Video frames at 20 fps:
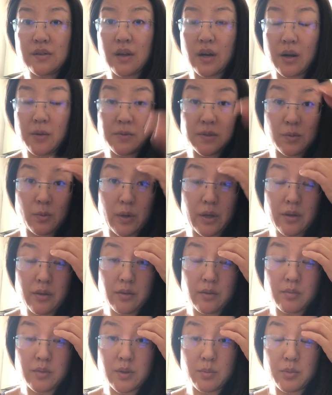that I was
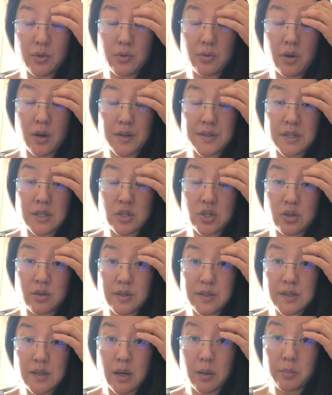with, the Blue Cross
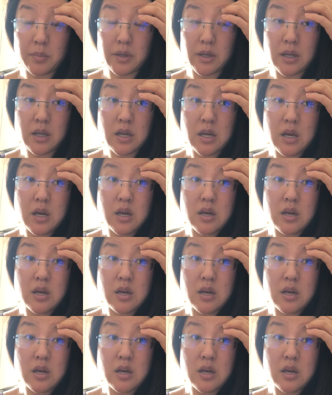insurance company,